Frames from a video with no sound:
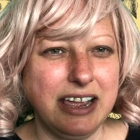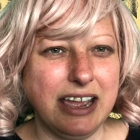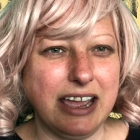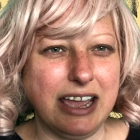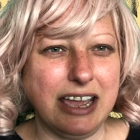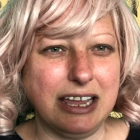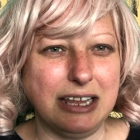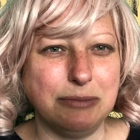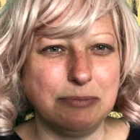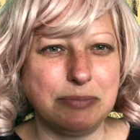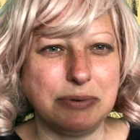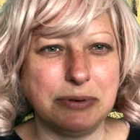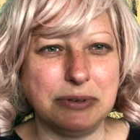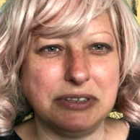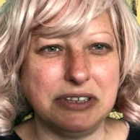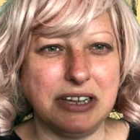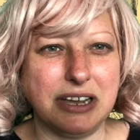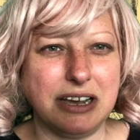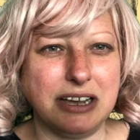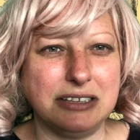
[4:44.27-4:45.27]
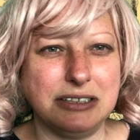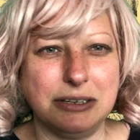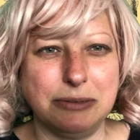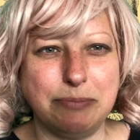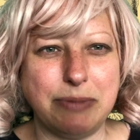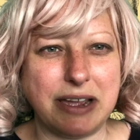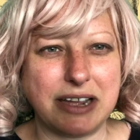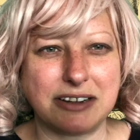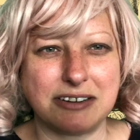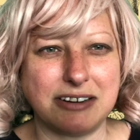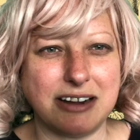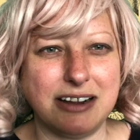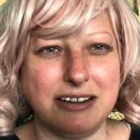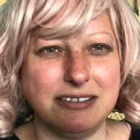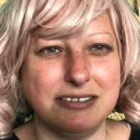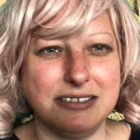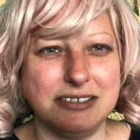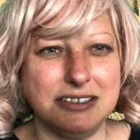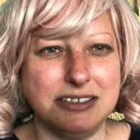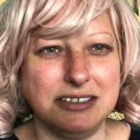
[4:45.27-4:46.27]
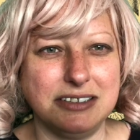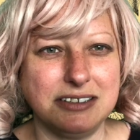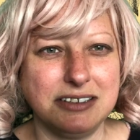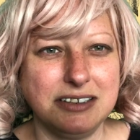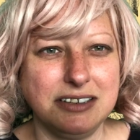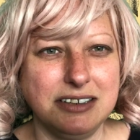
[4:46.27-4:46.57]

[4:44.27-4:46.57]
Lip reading: and put the other background